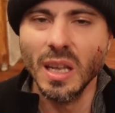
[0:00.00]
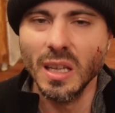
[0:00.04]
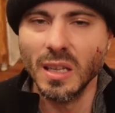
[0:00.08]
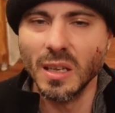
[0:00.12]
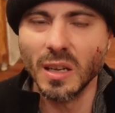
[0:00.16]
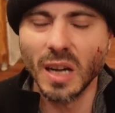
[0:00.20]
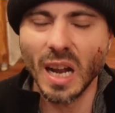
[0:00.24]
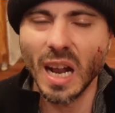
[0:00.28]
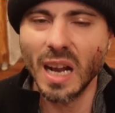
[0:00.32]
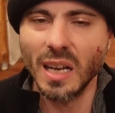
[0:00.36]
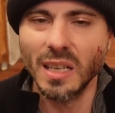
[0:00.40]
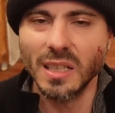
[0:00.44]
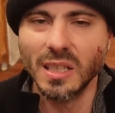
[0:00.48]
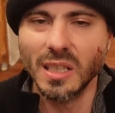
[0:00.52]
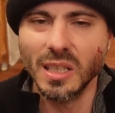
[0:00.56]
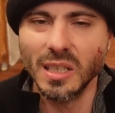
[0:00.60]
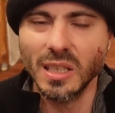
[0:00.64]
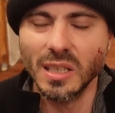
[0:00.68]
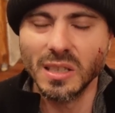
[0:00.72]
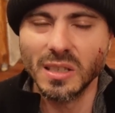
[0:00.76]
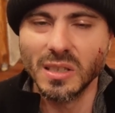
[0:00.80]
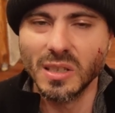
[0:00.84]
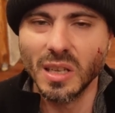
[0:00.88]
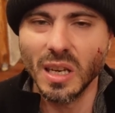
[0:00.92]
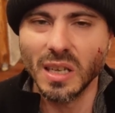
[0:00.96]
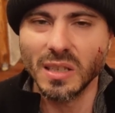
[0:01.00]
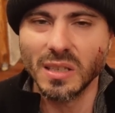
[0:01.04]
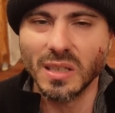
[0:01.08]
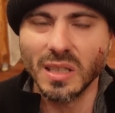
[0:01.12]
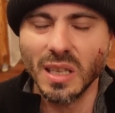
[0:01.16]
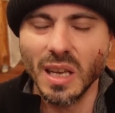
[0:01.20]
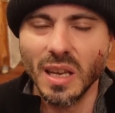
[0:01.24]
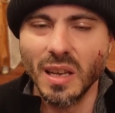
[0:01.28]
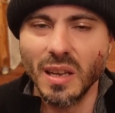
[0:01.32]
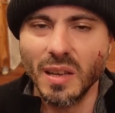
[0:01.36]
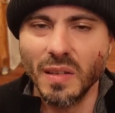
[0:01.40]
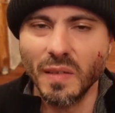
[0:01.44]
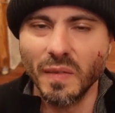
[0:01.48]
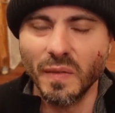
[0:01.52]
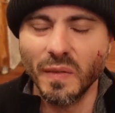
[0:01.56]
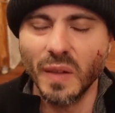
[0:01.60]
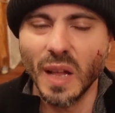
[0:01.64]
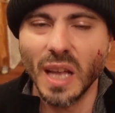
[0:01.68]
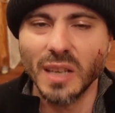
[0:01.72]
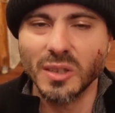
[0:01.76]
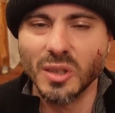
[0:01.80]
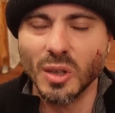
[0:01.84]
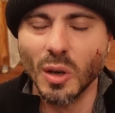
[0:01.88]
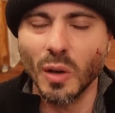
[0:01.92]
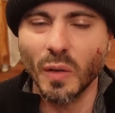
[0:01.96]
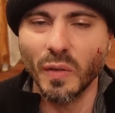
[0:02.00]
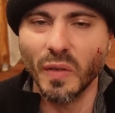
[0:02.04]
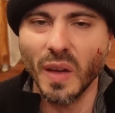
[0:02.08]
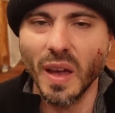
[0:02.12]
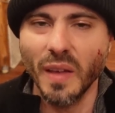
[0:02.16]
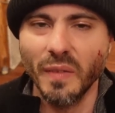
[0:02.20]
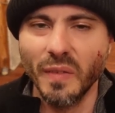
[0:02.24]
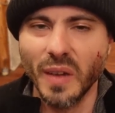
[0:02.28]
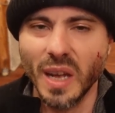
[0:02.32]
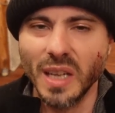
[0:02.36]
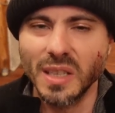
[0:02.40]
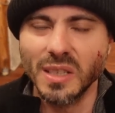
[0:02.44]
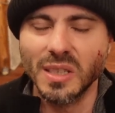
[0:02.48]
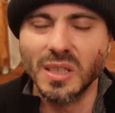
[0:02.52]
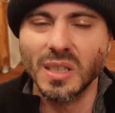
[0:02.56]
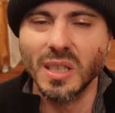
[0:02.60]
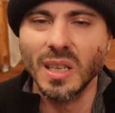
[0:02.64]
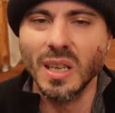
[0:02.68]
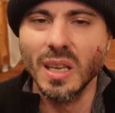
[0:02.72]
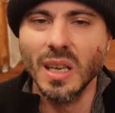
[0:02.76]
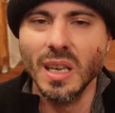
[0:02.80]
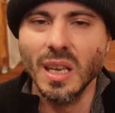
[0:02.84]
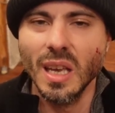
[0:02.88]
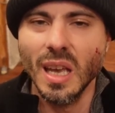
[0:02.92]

reality is just a flash of events,